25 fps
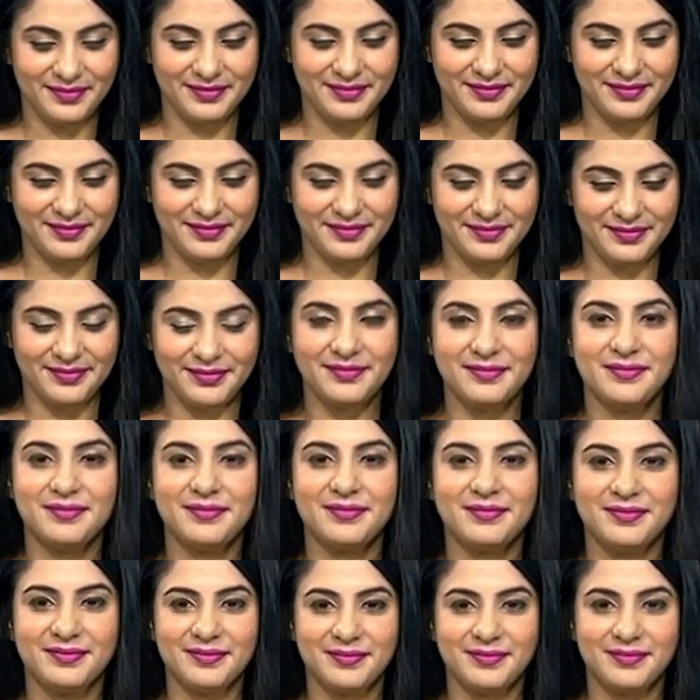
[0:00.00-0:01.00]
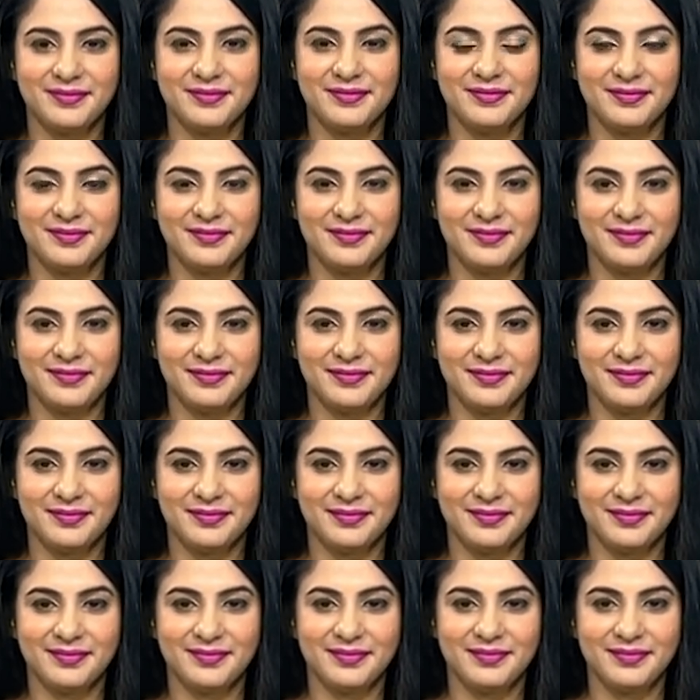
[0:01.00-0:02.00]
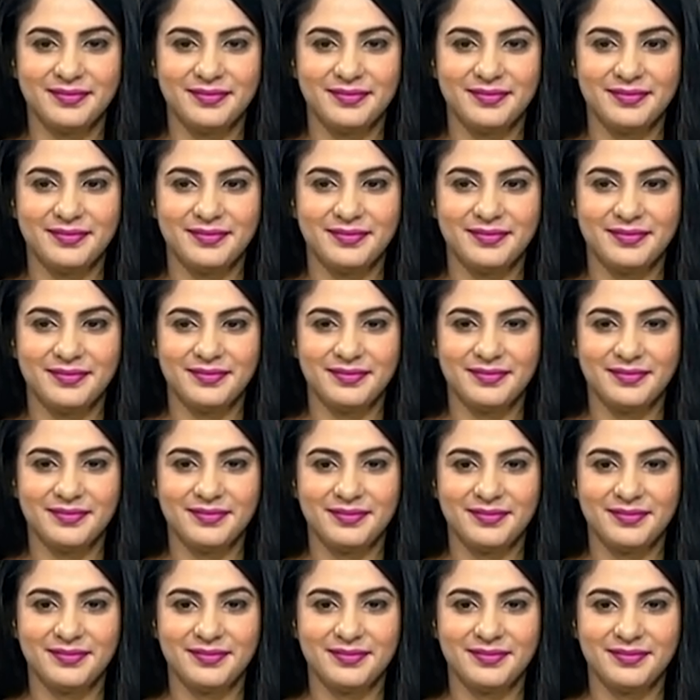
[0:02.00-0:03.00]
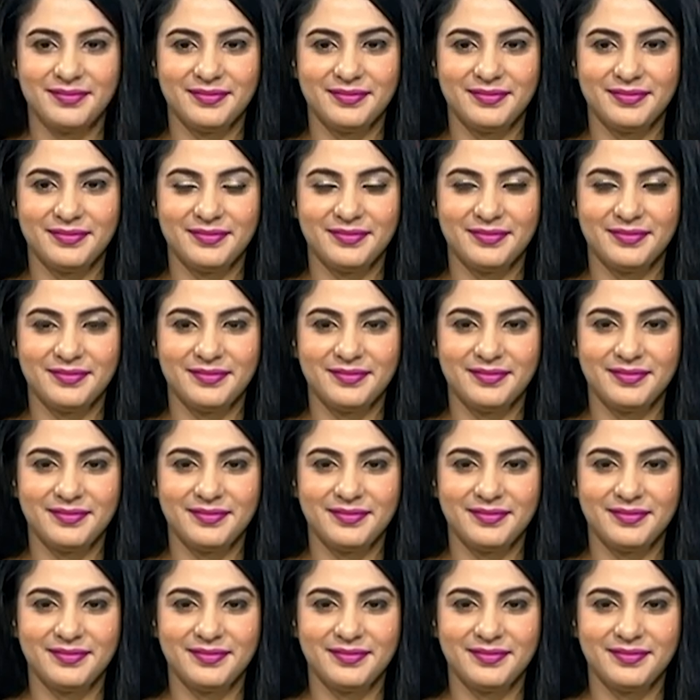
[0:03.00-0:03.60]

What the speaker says: (silent)